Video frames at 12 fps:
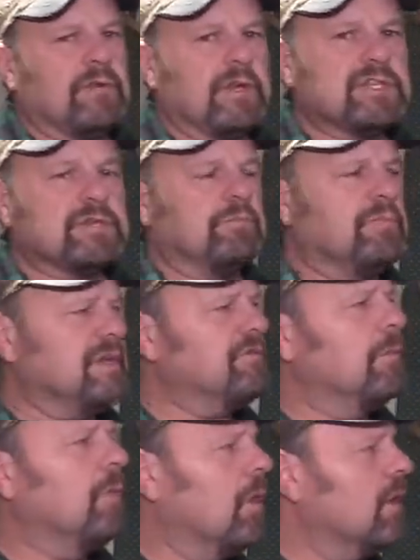near some
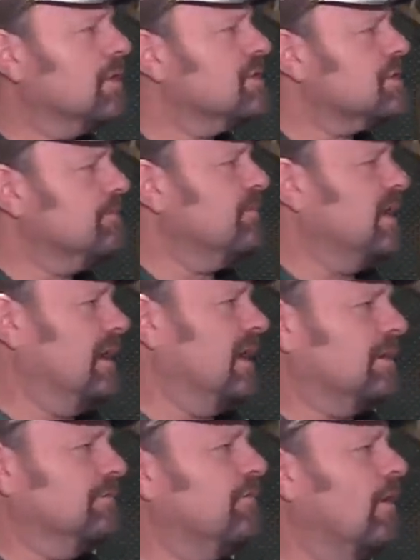beaver bogs, and
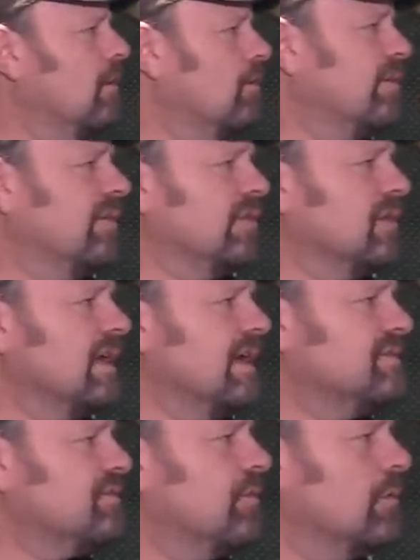I could follow him in the
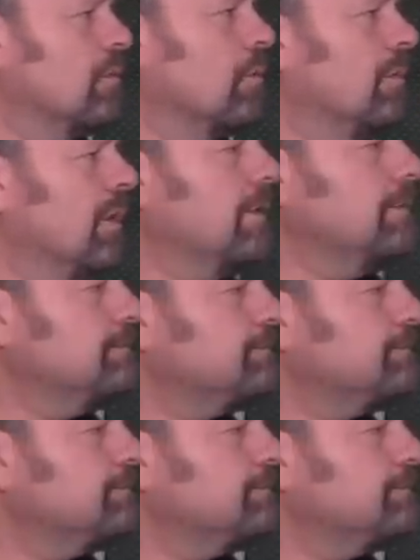leaves for a little bit.